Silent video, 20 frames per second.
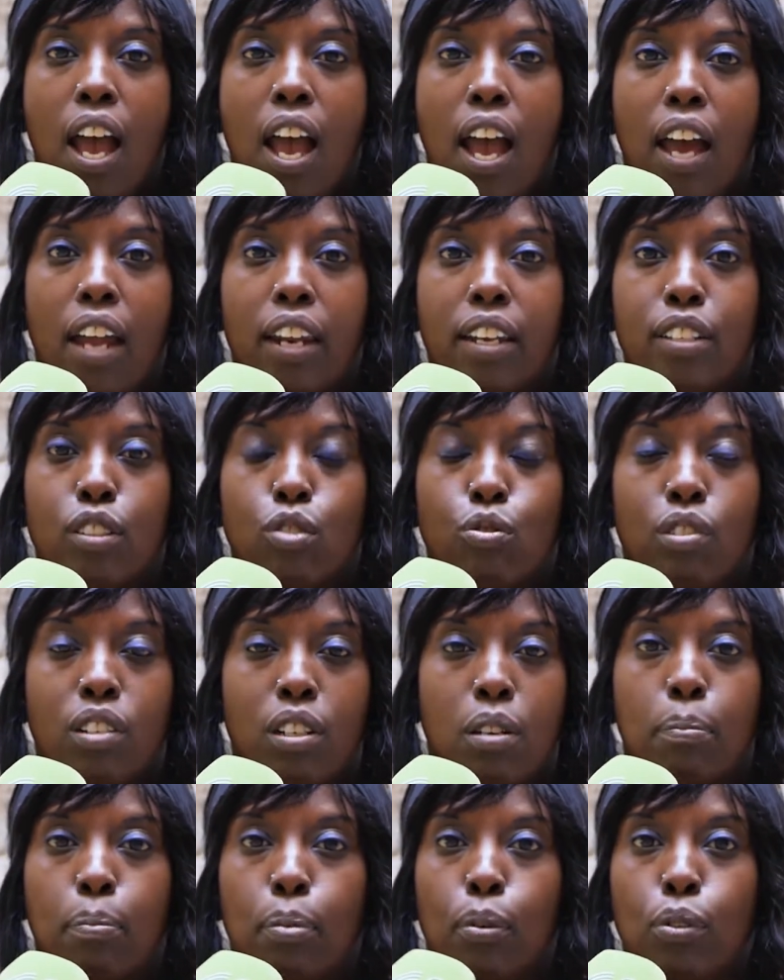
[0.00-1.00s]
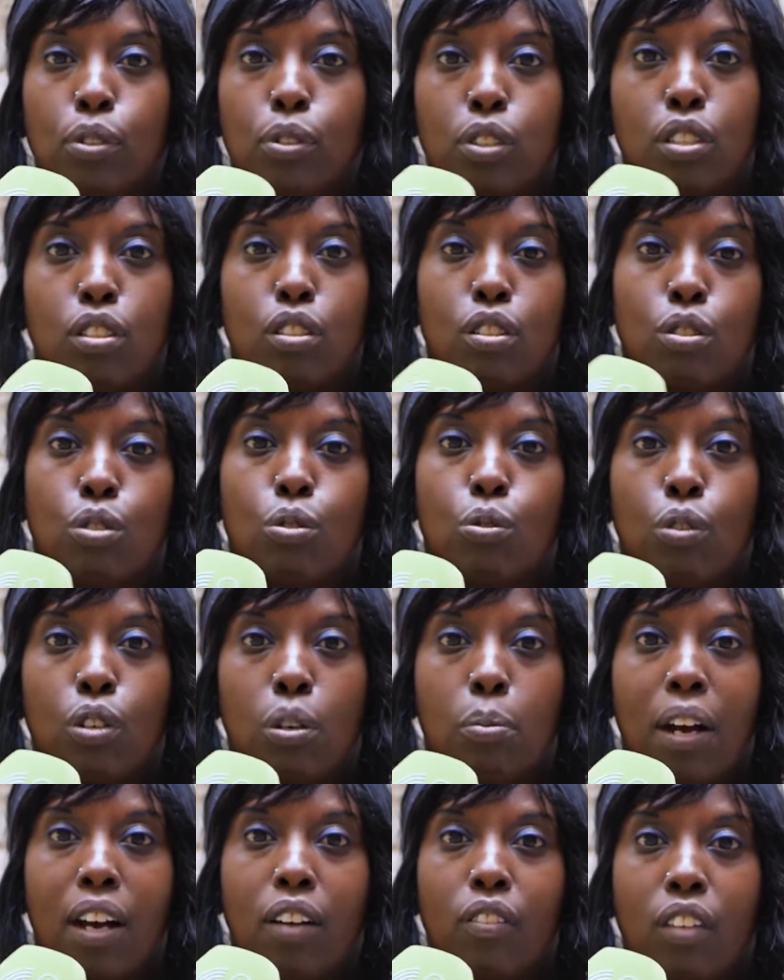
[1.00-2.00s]
and it's really important to
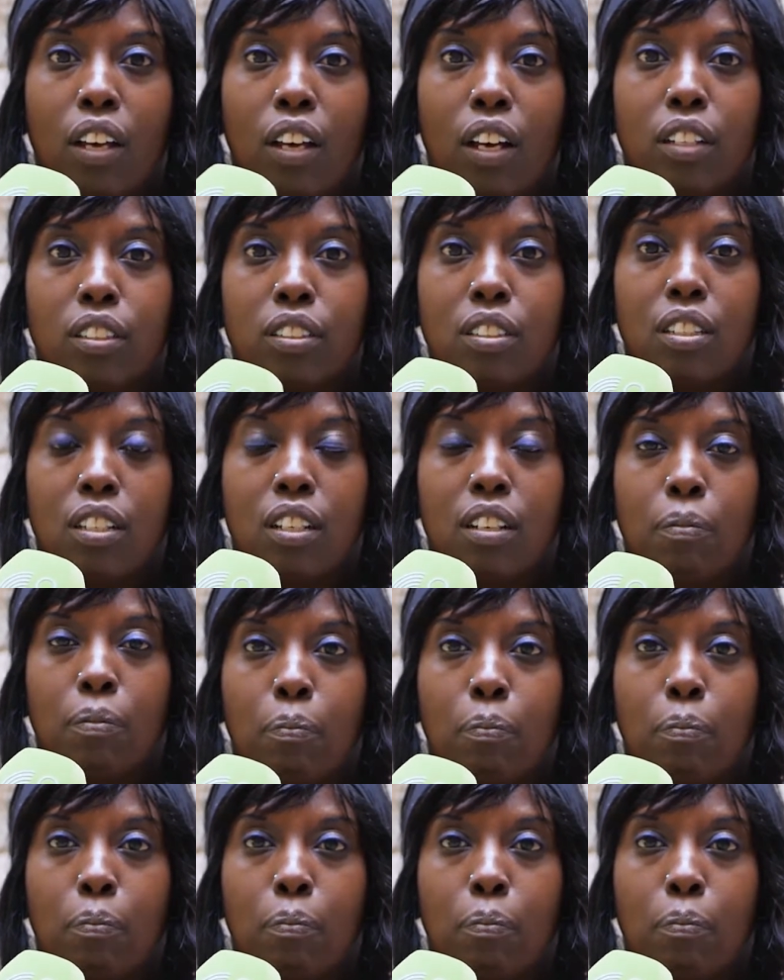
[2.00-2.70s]
talk about that.